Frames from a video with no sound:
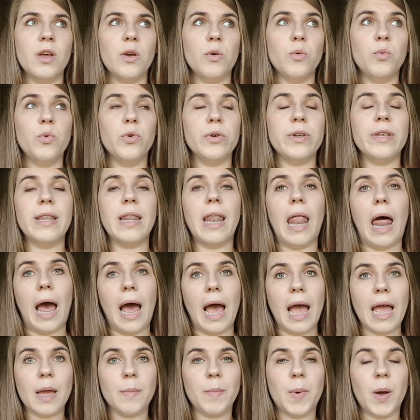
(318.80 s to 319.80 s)
would
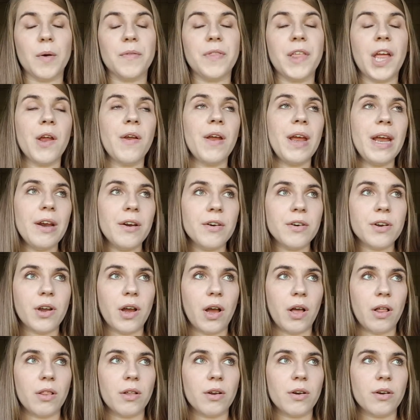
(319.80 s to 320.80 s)
lie about their hair
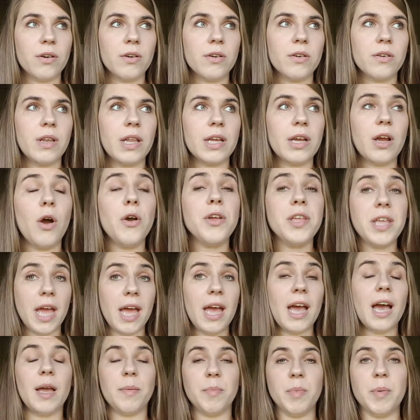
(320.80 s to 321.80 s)
color. Like, oh
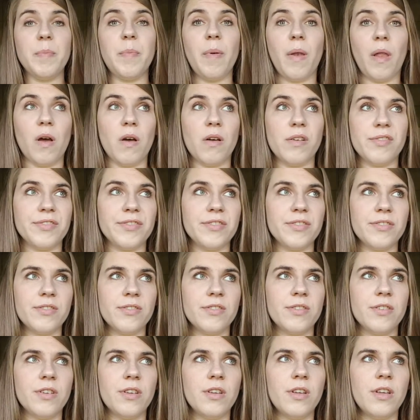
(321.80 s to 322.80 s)
yeah, I'm a blonde.
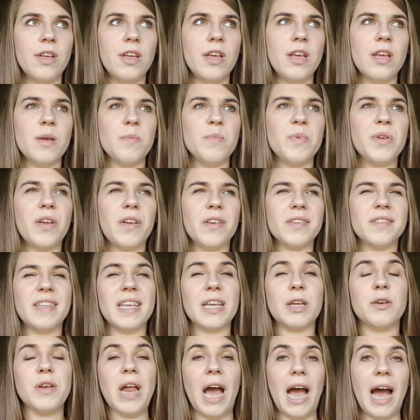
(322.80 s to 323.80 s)
Because
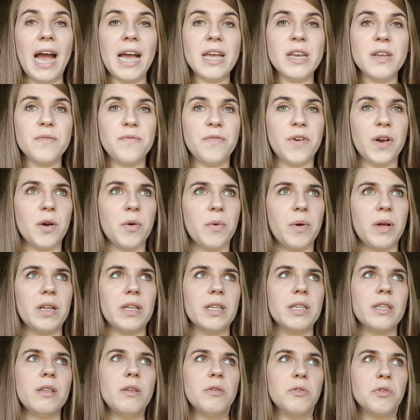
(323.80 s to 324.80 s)
they could hide it very well.
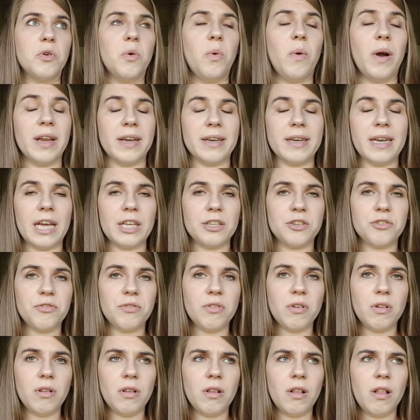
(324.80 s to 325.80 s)
It looked quite
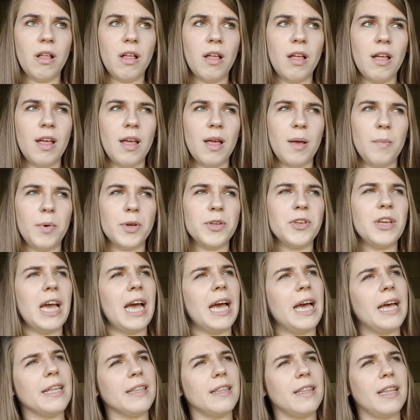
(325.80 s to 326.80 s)
natural, but you
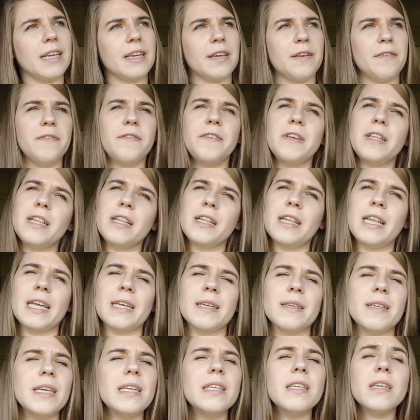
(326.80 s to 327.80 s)
had like a feeling
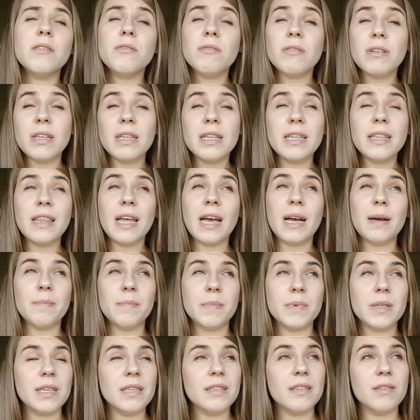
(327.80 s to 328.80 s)
like, is it really
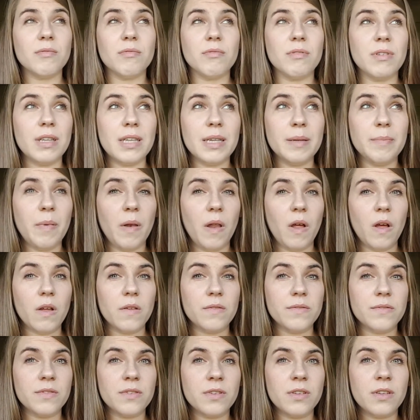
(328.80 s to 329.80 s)
that? Is it really
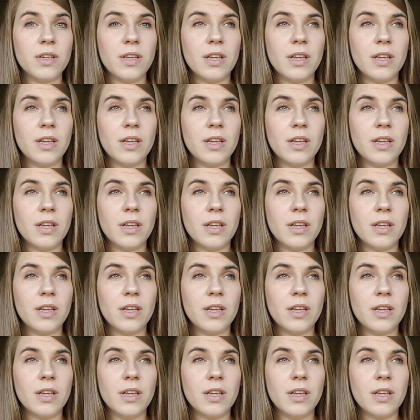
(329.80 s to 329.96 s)
blonde?